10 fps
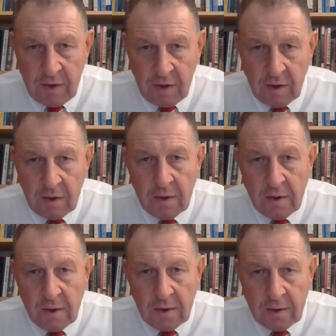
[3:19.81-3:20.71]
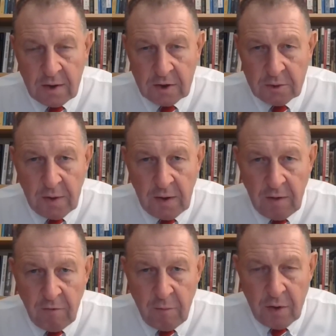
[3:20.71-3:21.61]
and appeals by
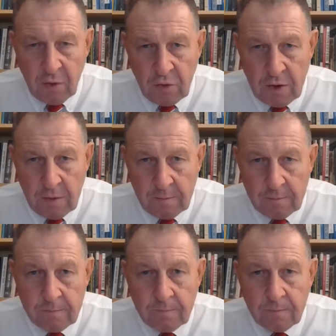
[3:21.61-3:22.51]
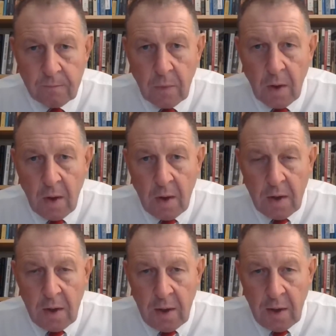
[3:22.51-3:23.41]
Putin to the United States and the
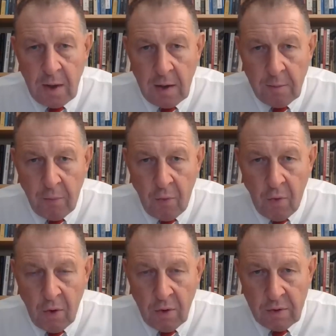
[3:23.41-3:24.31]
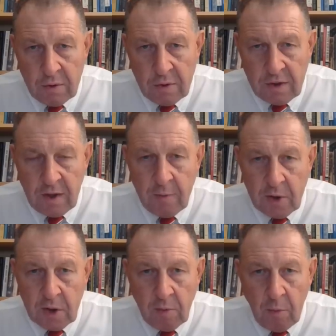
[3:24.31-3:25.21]
West not to provide
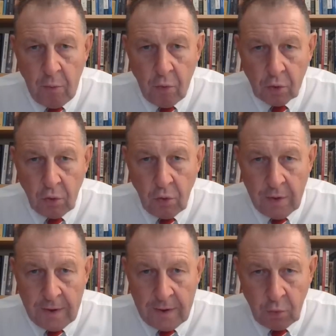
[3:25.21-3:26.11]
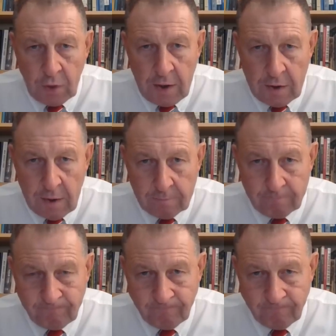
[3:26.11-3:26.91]
Ukraine with long-range missiles,